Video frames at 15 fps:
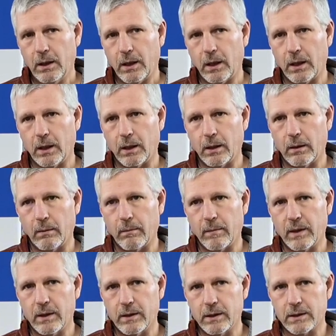
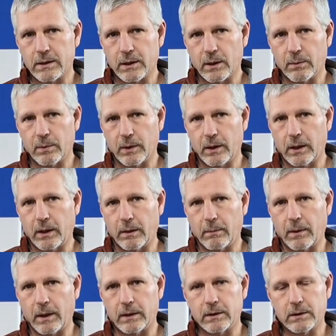In this airplane, I'm
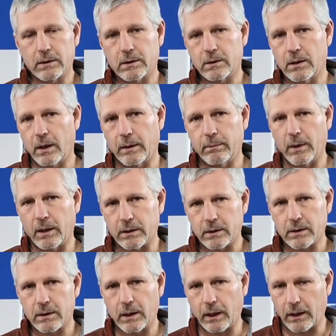not
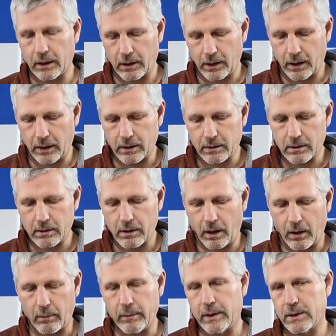thinking that
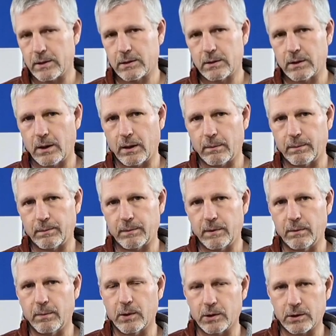I'll miss up
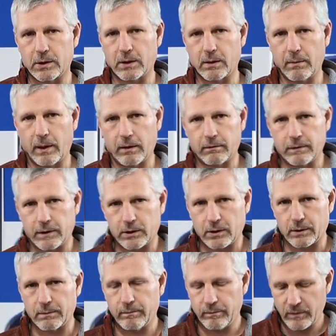the push to command
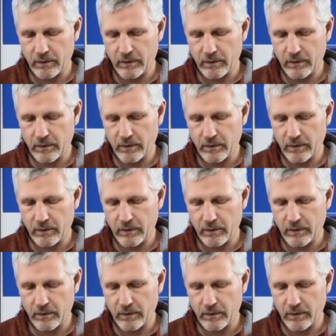feature.